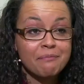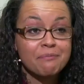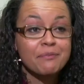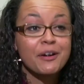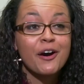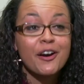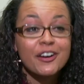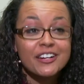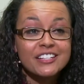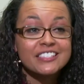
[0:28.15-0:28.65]
but
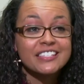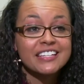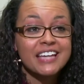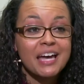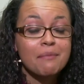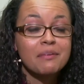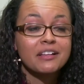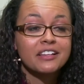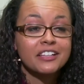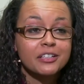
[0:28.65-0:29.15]
honestly,
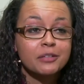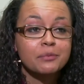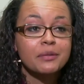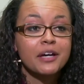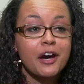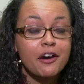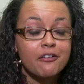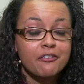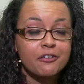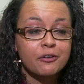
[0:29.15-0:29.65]
I'm a little bit
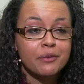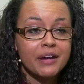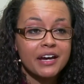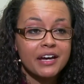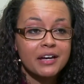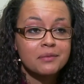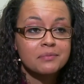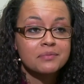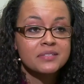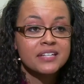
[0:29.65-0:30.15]

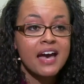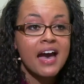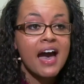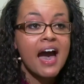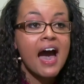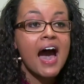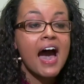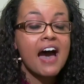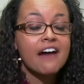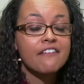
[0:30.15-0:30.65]
overwhelmed.
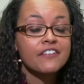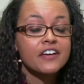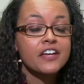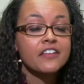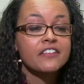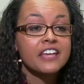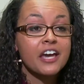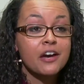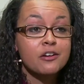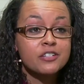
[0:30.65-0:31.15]
I
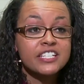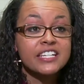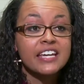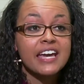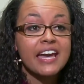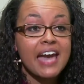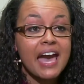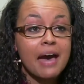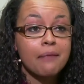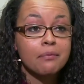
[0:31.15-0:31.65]
found the
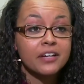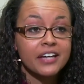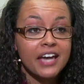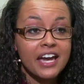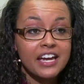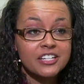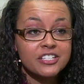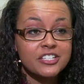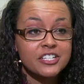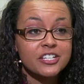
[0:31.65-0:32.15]
OTA
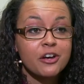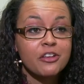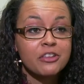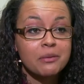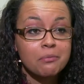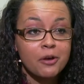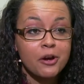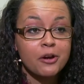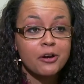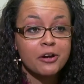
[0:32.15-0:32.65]
application on the
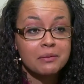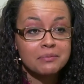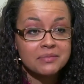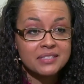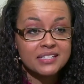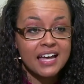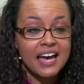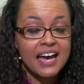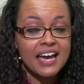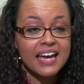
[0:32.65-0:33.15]
program
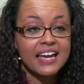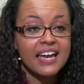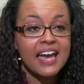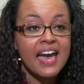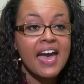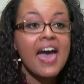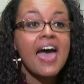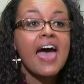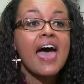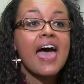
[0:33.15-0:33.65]
site,
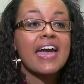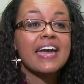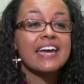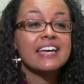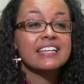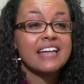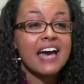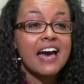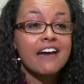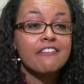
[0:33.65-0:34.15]

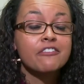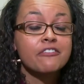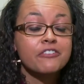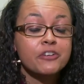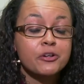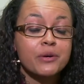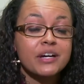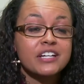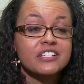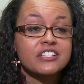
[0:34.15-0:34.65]
and I have a few
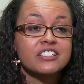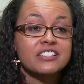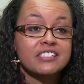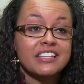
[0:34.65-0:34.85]
questions